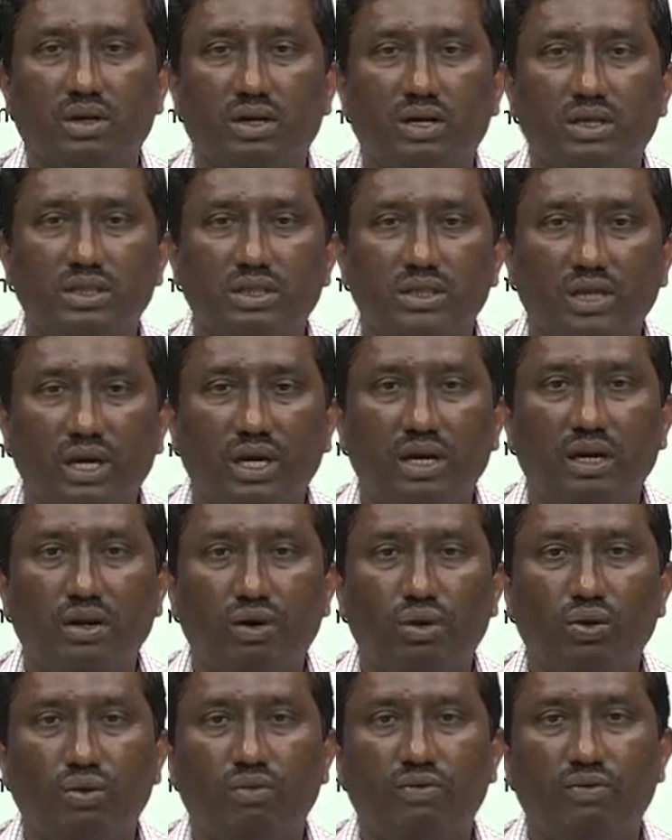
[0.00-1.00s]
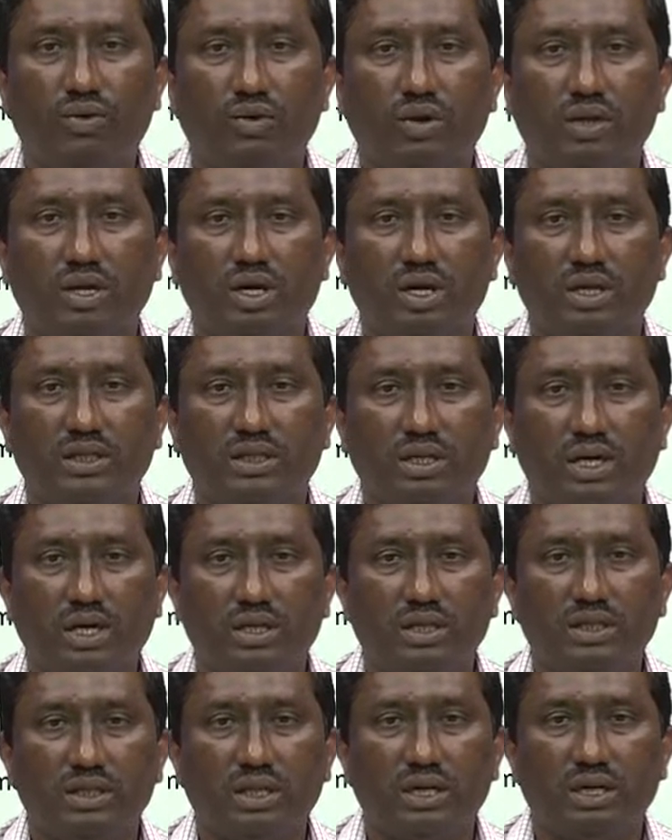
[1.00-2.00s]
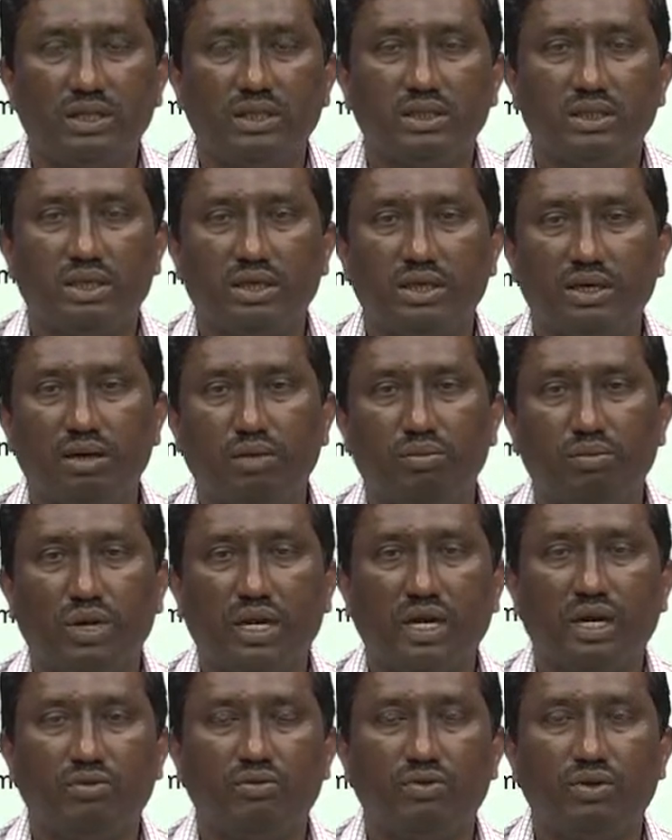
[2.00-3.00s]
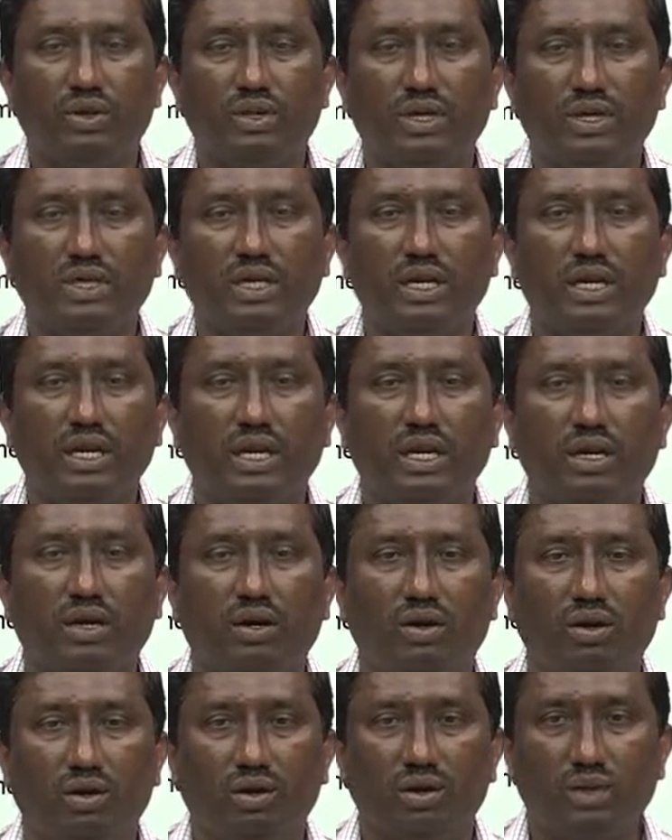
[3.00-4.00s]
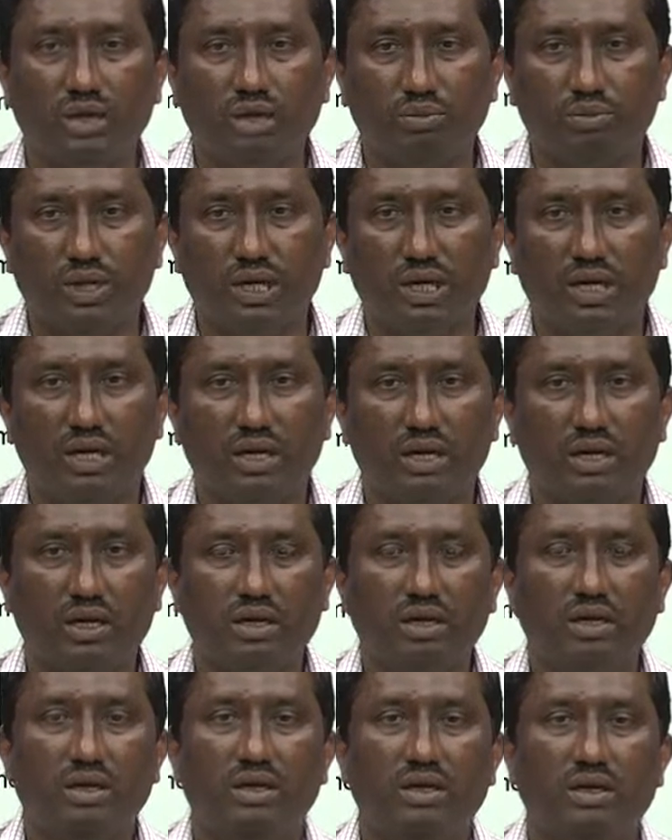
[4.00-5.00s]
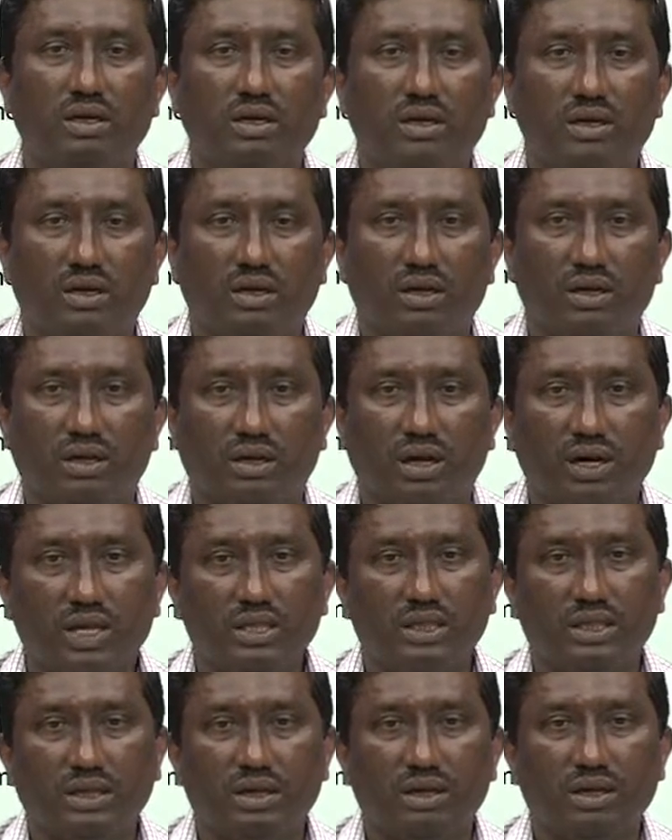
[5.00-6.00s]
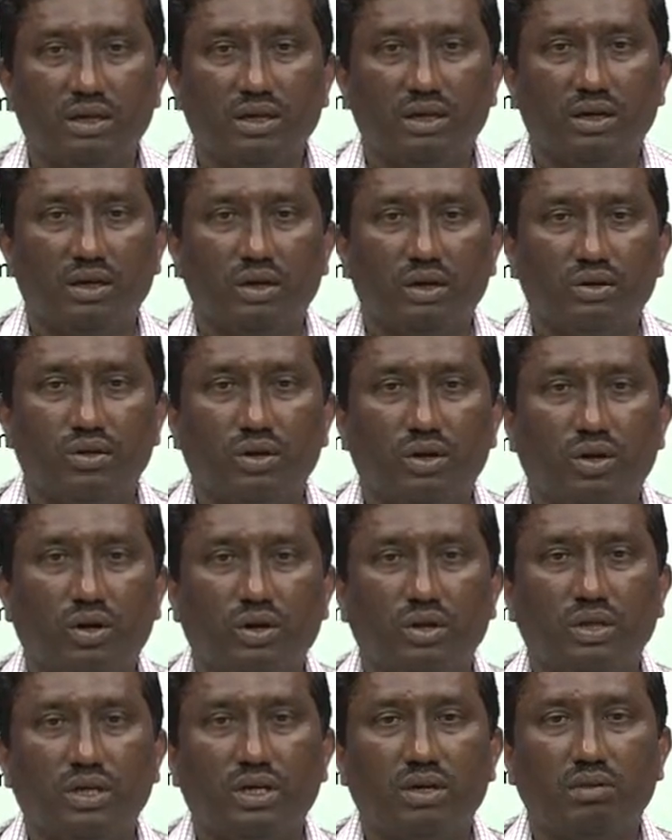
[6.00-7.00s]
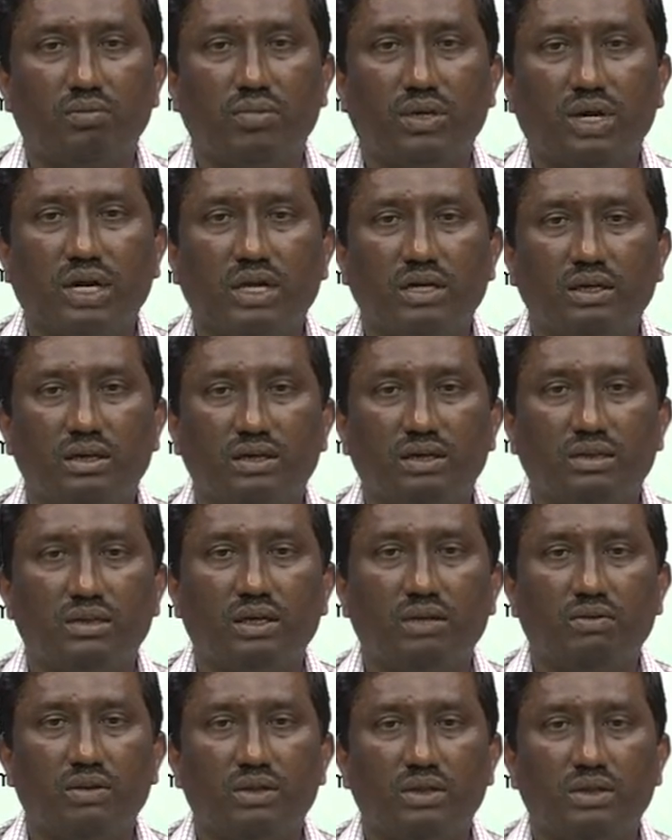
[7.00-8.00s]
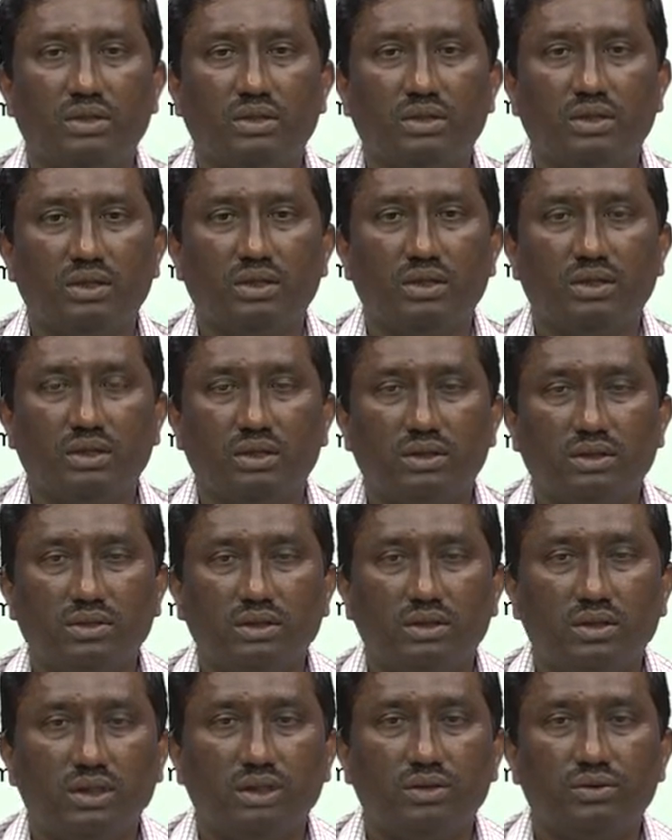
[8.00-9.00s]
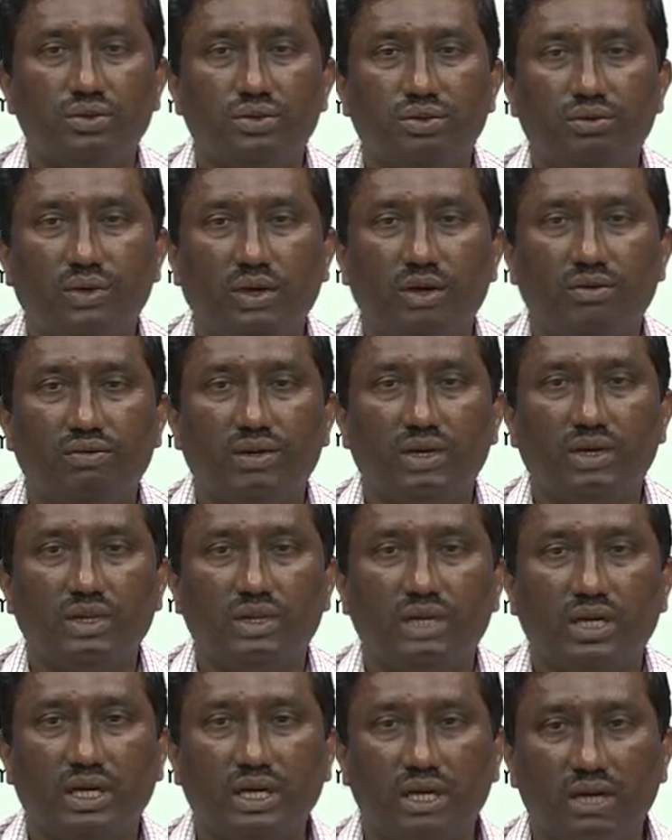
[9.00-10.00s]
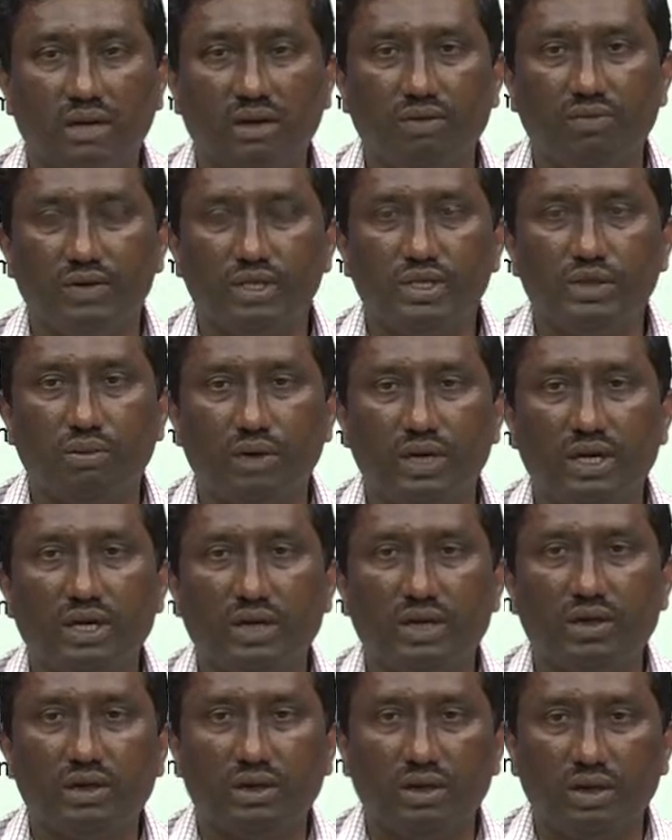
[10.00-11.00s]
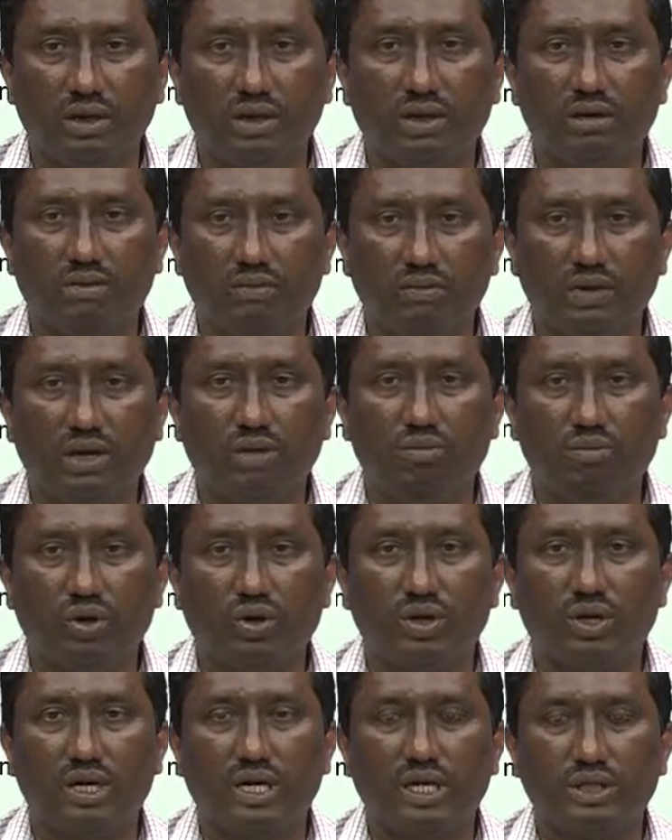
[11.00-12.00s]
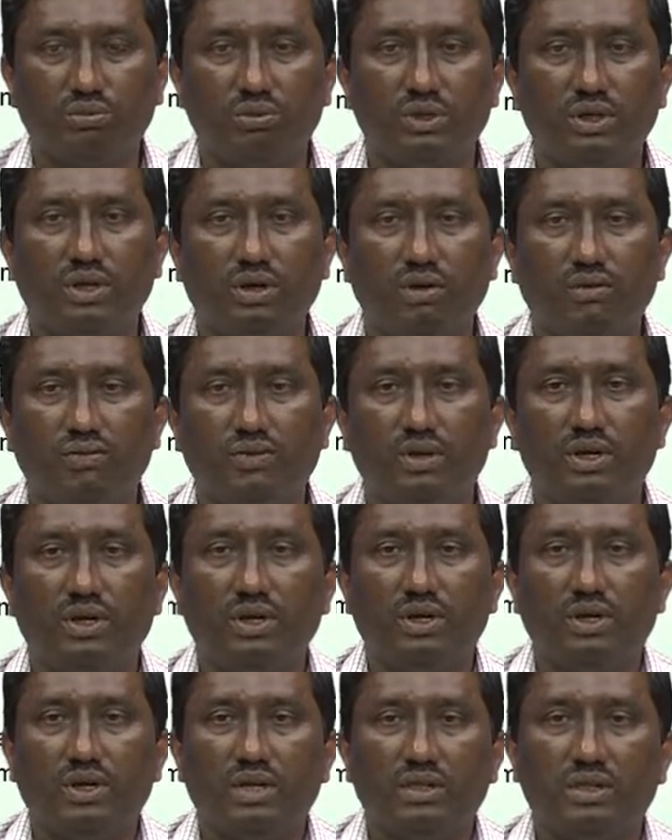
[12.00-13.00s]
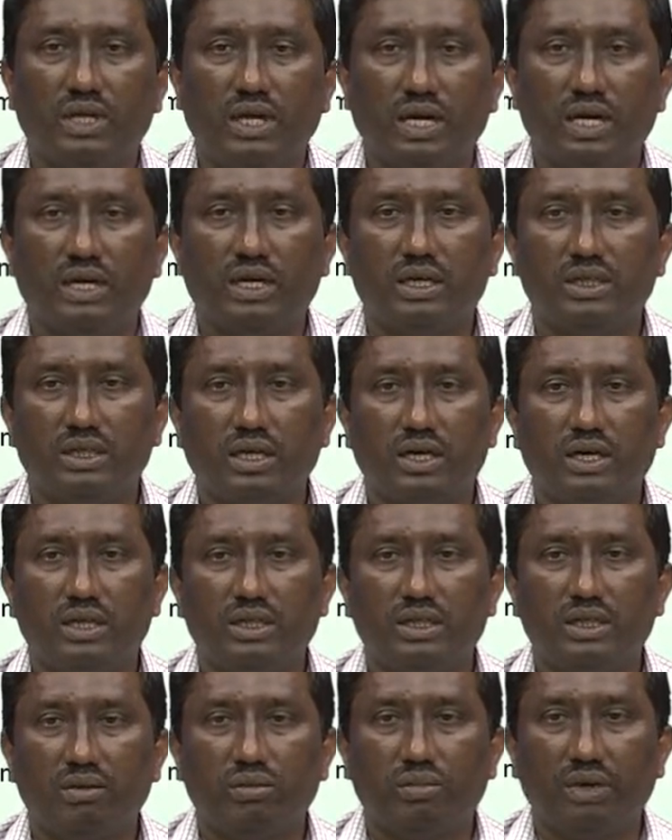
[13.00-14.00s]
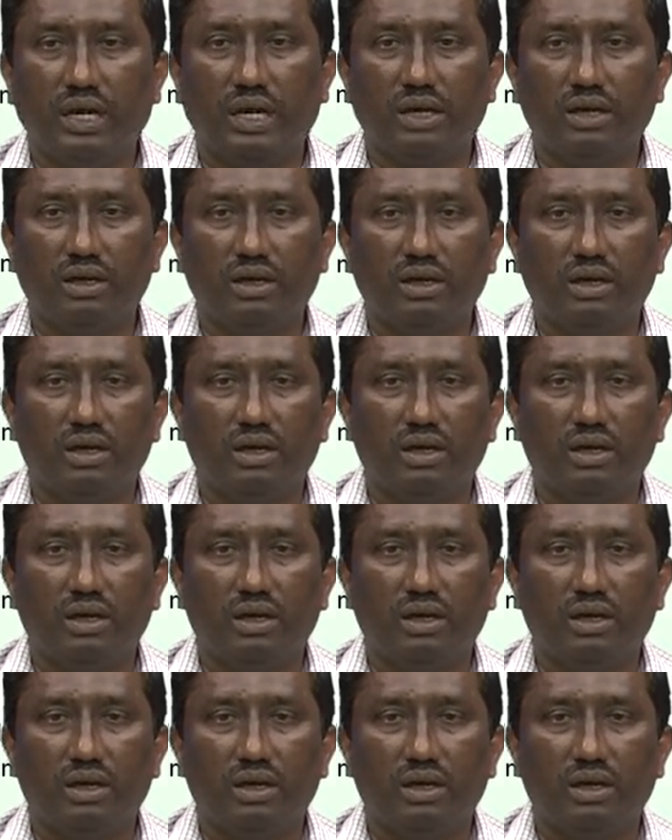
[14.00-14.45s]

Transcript: state load forecast and the generation plan for that area or that particular region. So, long term plan service serves to verify the technical feasibility, very important aspect of selected generation plan,